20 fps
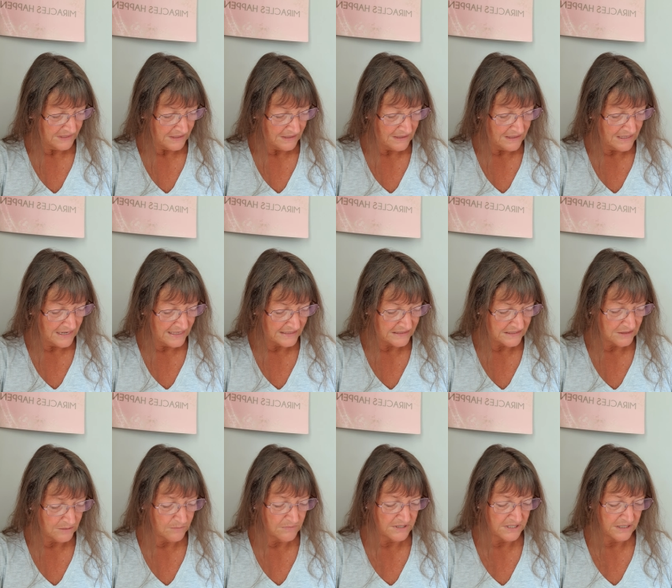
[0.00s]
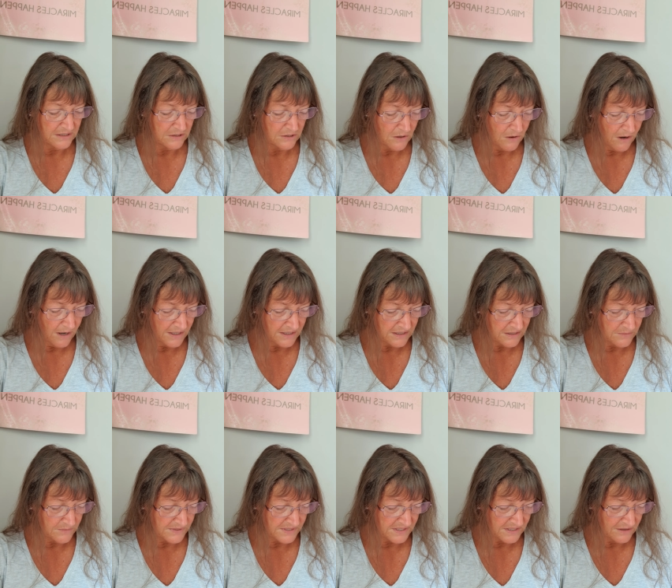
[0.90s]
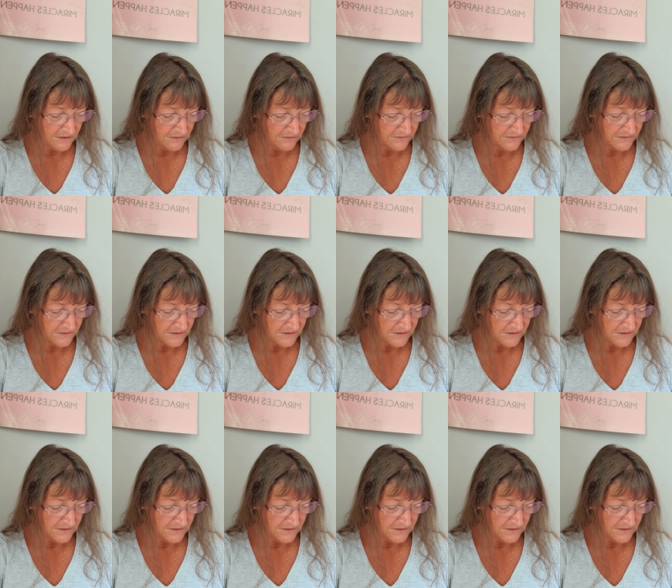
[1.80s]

let him deny himself